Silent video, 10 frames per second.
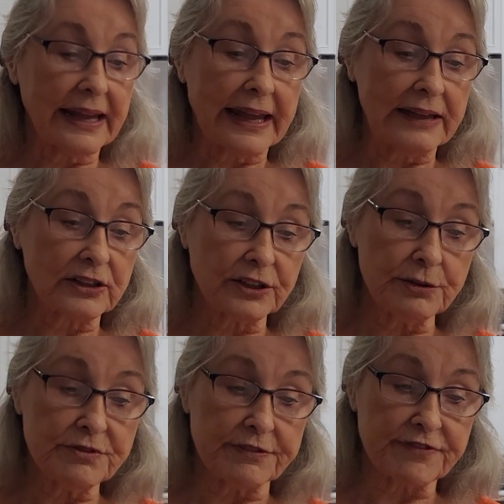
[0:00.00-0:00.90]

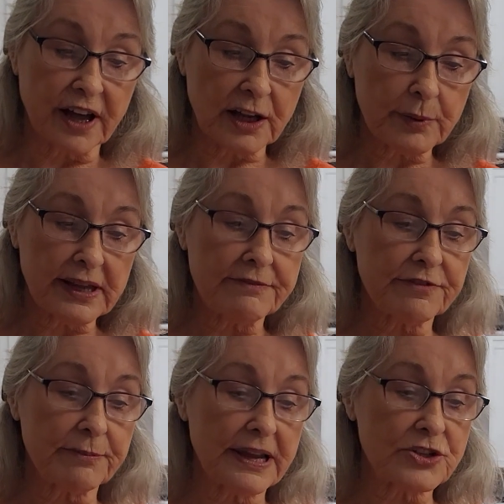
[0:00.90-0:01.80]
Include the following
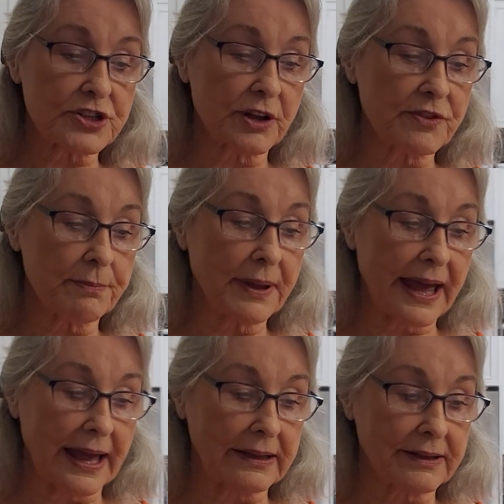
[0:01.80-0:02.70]
information on the
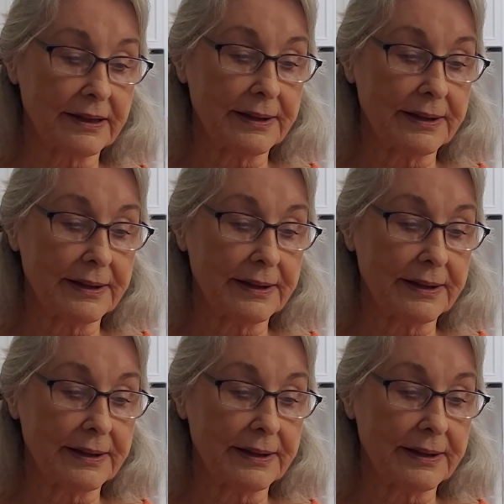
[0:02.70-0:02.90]
back.